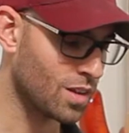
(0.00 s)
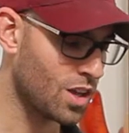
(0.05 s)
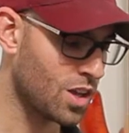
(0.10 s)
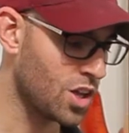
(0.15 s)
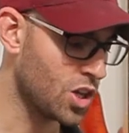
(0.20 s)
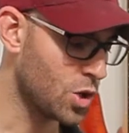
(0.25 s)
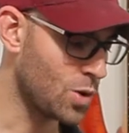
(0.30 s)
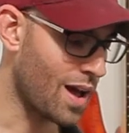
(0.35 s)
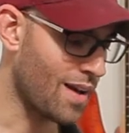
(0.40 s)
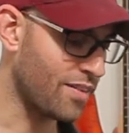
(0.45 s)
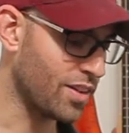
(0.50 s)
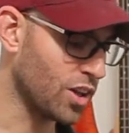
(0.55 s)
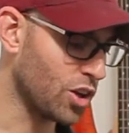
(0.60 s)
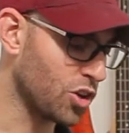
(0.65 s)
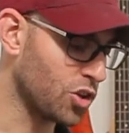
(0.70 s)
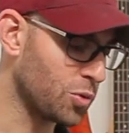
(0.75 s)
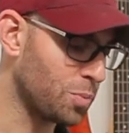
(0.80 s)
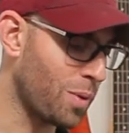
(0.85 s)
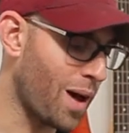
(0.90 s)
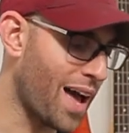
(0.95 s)
You have a little
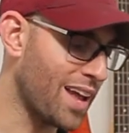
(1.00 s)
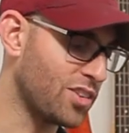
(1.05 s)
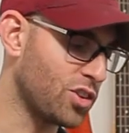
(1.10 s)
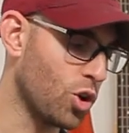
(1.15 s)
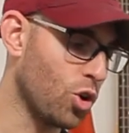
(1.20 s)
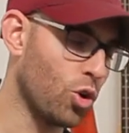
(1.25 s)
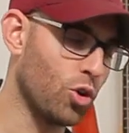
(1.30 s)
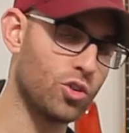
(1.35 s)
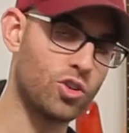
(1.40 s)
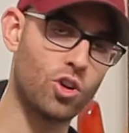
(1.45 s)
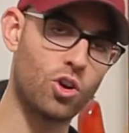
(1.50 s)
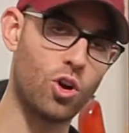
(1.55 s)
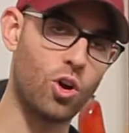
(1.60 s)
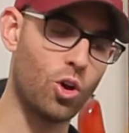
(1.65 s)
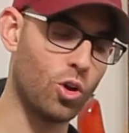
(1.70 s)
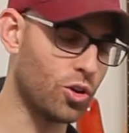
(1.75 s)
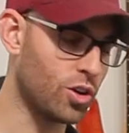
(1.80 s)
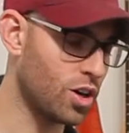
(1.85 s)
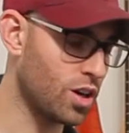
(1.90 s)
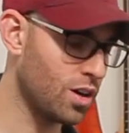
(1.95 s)
spot to hold your
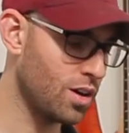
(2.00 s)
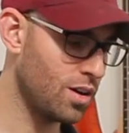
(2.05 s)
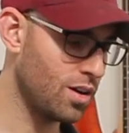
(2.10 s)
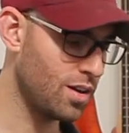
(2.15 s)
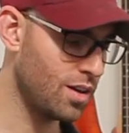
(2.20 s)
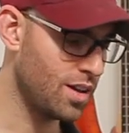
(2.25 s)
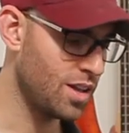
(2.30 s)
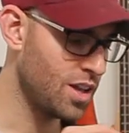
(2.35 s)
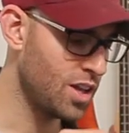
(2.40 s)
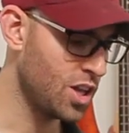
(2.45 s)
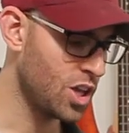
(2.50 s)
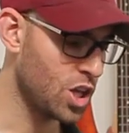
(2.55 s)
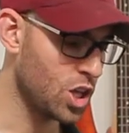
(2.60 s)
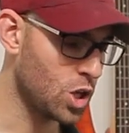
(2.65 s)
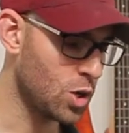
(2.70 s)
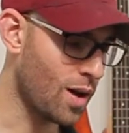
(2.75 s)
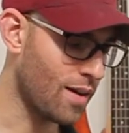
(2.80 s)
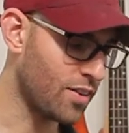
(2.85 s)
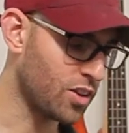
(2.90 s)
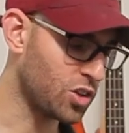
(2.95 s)
holder.
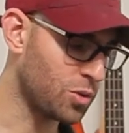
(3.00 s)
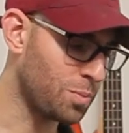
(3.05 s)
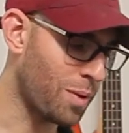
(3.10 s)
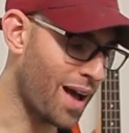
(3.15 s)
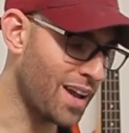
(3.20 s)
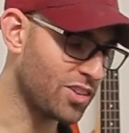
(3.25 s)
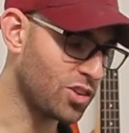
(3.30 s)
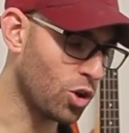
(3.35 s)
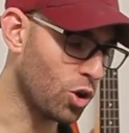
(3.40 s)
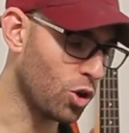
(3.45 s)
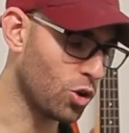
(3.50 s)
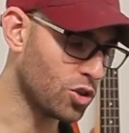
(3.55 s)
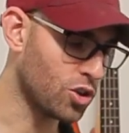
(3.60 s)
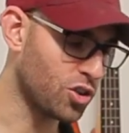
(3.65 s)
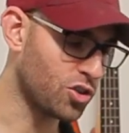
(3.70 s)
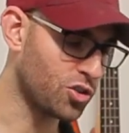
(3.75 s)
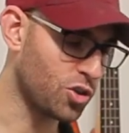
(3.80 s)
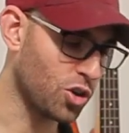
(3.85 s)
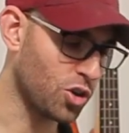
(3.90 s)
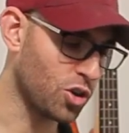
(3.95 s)
You have a spot to hold your
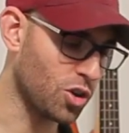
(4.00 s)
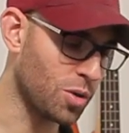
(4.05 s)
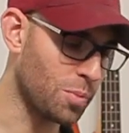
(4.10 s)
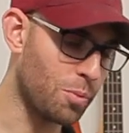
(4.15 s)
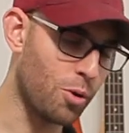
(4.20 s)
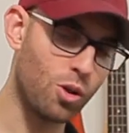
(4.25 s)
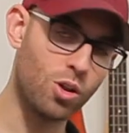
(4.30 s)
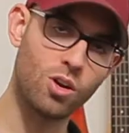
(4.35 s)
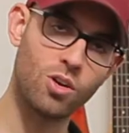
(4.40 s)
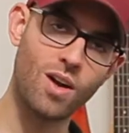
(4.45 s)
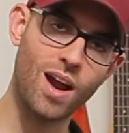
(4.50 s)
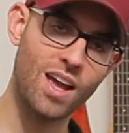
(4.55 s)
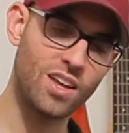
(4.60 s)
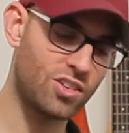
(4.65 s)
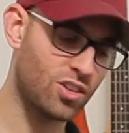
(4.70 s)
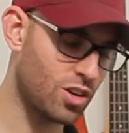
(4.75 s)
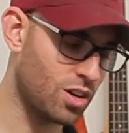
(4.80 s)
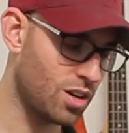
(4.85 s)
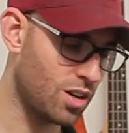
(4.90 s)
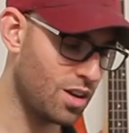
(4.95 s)
circular
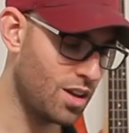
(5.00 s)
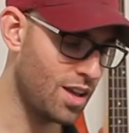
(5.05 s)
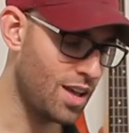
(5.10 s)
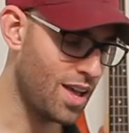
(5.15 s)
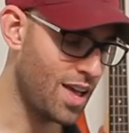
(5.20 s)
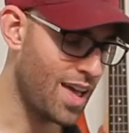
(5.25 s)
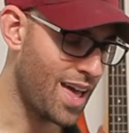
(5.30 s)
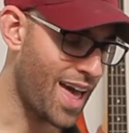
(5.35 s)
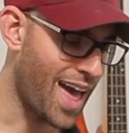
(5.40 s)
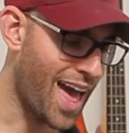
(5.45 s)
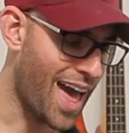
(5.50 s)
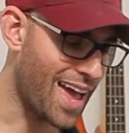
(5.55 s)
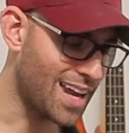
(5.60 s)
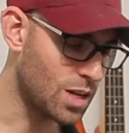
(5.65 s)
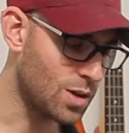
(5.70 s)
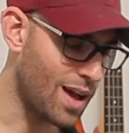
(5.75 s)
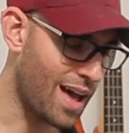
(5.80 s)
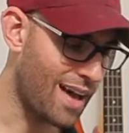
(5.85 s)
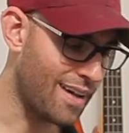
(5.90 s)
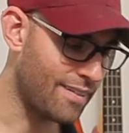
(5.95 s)
polarizer, and you
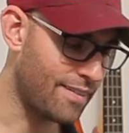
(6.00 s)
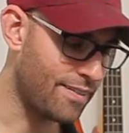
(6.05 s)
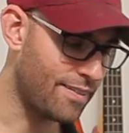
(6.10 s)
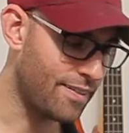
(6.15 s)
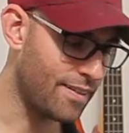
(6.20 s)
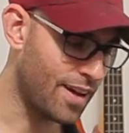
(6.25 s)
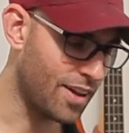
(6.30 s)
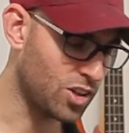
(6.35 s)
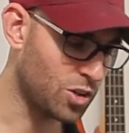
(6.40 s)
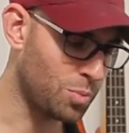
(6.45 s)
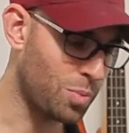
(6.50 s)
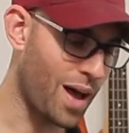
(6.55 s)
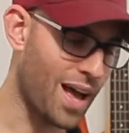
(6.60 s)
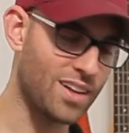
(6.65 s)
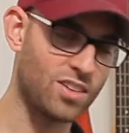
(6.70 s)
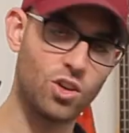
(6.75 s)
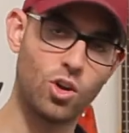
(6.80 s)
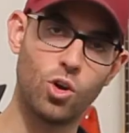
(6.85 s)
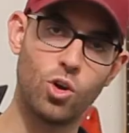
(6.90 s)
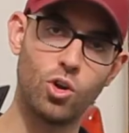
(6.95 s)
have a spot
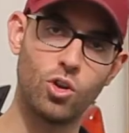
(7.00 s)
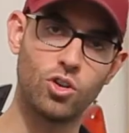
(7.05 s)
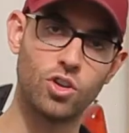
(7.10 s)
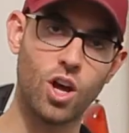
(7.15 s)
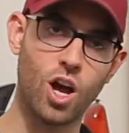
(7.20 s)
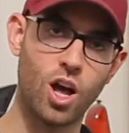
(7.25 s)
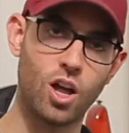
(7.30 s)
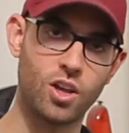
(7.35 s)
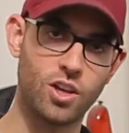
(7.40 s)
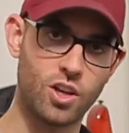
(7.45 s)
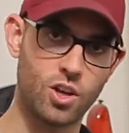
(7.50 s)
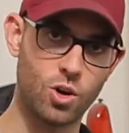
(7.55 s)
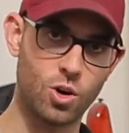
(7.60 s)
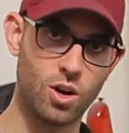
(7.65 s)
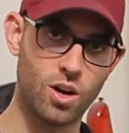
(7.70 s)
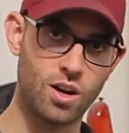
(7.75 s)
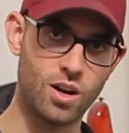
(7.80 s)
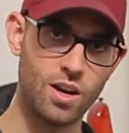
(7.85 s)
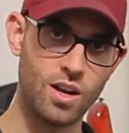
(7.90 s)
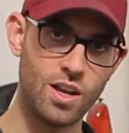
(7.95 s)
to hold all
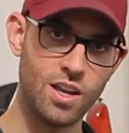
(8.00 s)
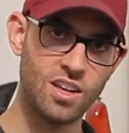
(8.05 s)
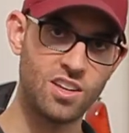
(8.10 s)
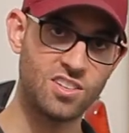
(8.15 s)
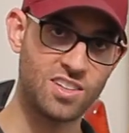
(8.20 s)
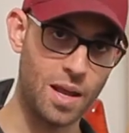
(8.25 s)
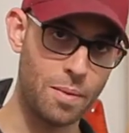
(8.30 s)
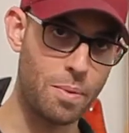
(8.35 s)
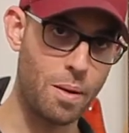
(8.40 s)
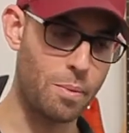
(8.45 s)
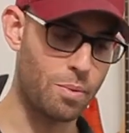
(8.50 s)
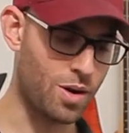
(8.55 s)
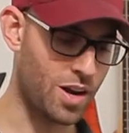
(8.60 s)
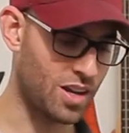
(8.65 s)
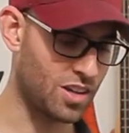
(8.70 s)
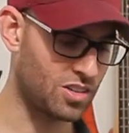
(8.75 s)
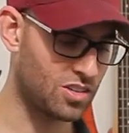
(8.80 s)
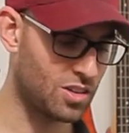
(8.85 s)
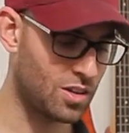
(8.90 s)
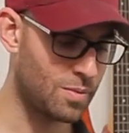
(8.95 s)
your step-up
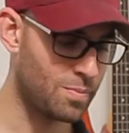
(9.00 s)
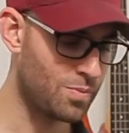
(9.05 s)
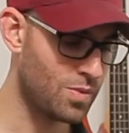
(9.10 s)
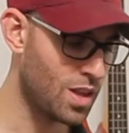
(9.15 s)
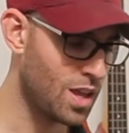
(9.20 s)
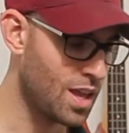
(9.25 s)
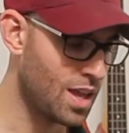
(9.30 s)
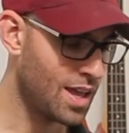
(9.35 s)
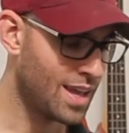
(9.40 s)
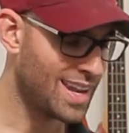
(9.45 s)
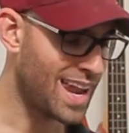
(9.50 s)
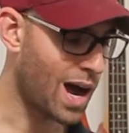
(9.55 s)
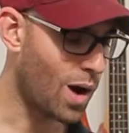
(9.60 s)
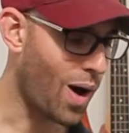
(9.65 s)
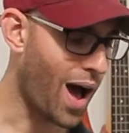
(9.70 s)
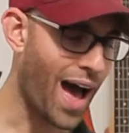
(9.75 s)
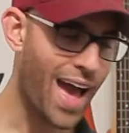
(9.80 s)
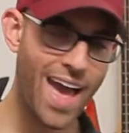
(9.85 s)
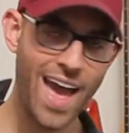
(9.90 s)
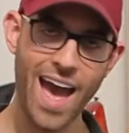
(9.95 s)
rings. Now
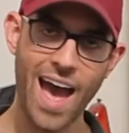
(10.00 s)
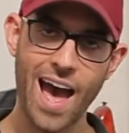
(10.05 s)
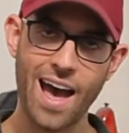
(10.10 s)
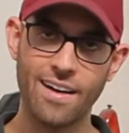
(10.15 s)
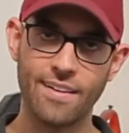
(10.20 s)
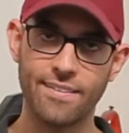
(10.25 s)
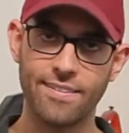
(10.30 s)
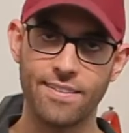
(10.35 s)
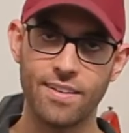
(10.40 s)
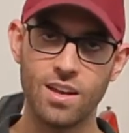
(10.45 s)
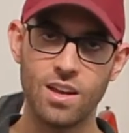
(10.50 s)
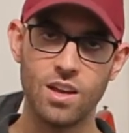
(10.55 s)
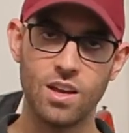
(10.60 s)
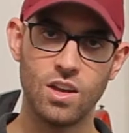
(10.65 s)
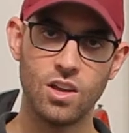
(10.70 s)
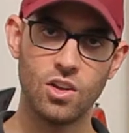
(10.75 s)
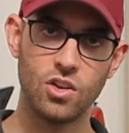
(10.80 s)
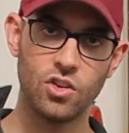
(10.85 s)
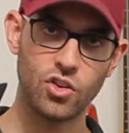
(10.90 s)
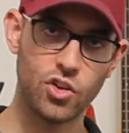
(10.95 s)
I have
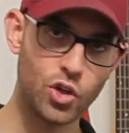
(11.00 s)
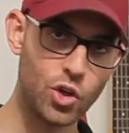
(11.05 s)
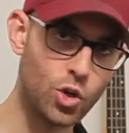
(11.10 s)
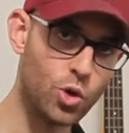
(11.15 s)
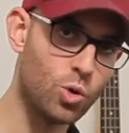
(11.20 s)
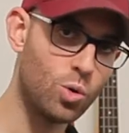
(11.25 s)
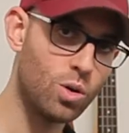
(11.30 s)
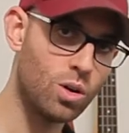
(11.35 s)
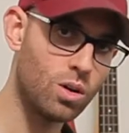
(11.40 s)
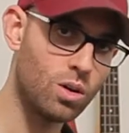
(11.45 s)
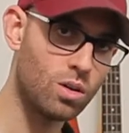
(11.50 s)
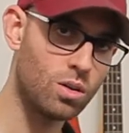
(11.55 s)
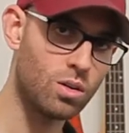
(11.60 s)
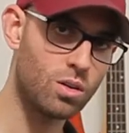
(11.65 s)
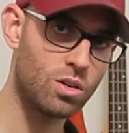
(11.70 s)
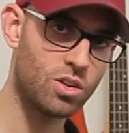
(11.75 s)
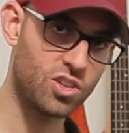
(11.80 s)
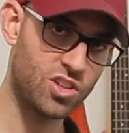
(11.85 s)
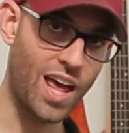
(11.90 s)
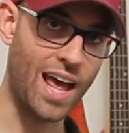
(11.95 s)
2
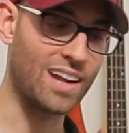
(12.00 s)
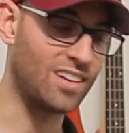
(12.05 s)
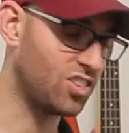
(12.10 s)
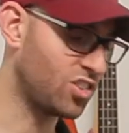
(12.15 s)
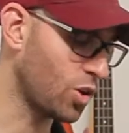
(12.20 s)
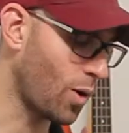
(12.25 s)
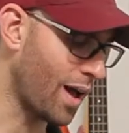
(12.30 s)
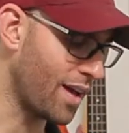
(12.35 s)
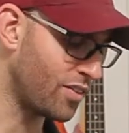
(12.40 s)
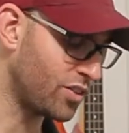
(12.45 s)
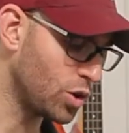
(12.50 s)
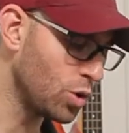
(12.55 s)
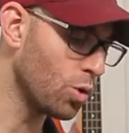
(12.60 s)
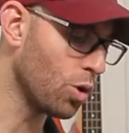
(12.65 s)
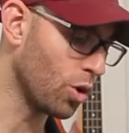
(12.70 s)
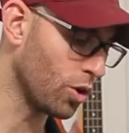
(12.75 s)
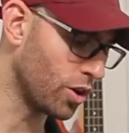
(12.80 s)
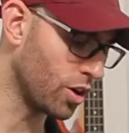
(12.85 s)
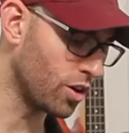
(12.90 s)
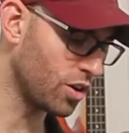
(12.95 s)
sets. So I have 2
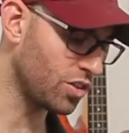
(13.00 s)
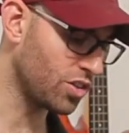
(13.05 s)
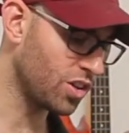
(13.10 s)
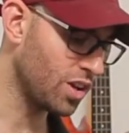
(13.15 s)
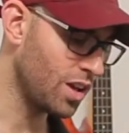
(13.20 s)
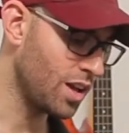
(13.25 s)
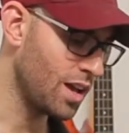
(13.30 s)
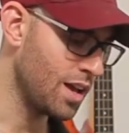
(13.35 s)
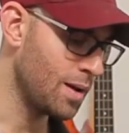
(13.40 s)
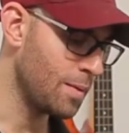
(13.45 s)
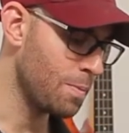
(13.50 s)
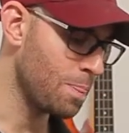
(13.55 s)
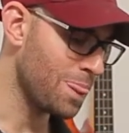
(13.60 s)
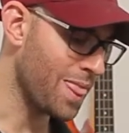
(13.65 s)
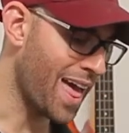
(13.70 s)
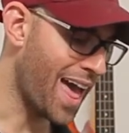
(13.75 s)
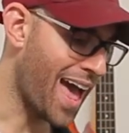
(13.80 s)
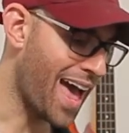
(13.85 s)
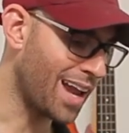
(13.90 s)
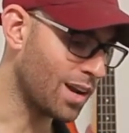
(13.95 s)
holders,
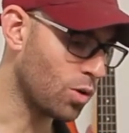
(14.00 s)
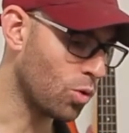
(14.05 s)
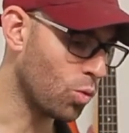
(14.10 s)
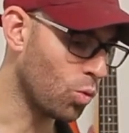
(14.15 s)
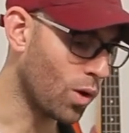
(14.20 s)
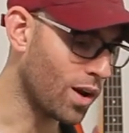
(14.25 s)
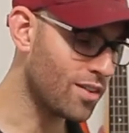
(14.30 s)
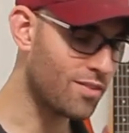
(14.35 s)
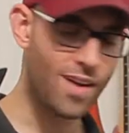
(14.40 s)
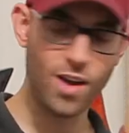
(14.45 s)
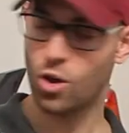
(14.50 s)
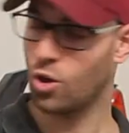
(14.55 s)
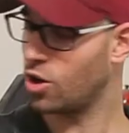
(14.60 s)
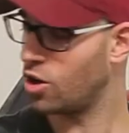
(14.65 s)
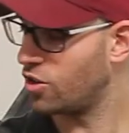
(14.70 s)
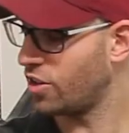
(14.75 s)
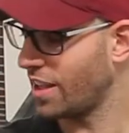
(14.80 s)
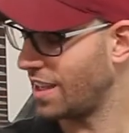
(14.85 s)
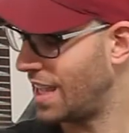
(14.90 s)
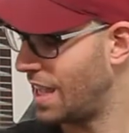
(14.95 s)
and one of my
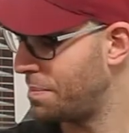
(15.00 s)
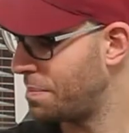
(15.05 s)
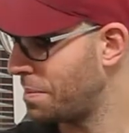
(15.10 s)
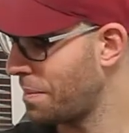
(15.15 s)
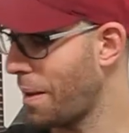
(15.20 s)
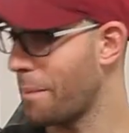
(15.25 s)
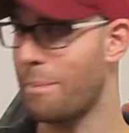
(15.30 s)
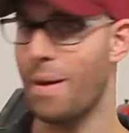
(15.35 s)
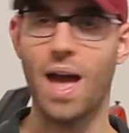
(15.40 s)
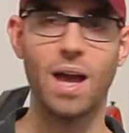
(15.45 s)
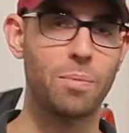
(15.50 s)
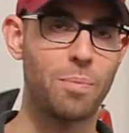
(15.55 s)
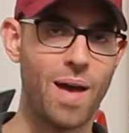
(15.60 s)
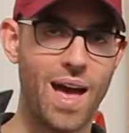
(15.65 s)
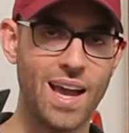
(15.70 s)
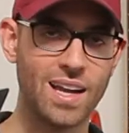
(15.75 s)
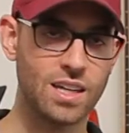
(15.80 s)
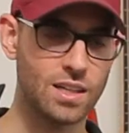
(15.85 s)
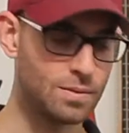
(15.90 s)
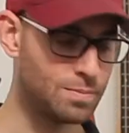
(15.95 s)
holders I keep in my backpack.